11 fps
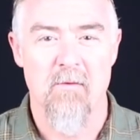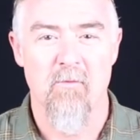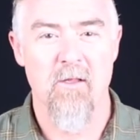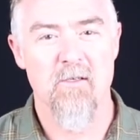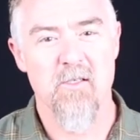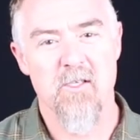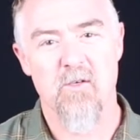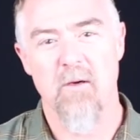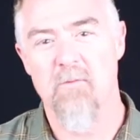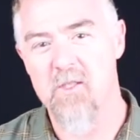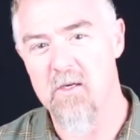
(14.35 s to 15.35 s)
Well, there's a
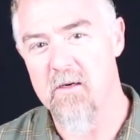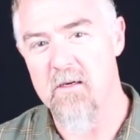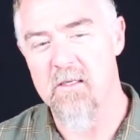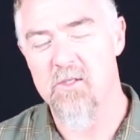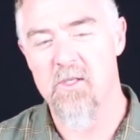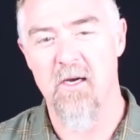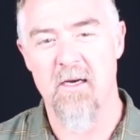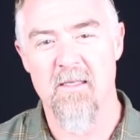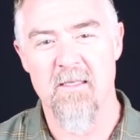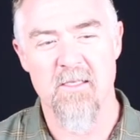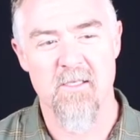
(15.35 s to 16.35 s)
scripture in
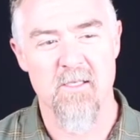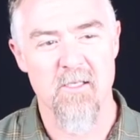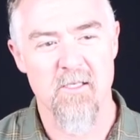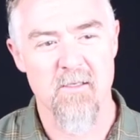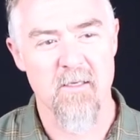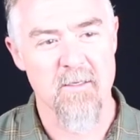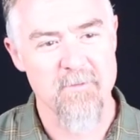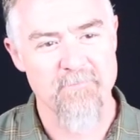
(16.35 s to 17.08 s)
John that's just